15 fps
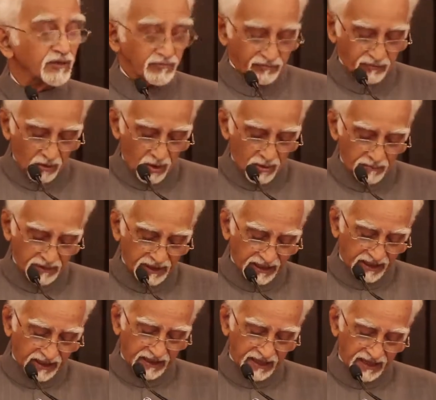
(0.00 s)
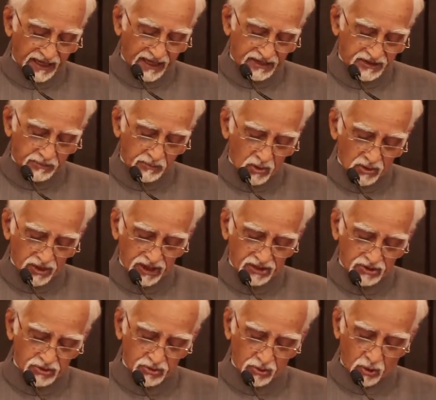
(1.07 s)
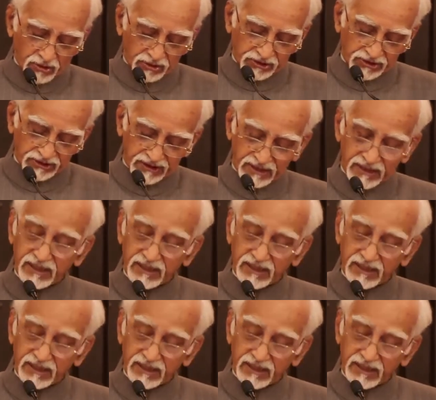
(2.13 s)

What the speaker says: from a hegemonic source,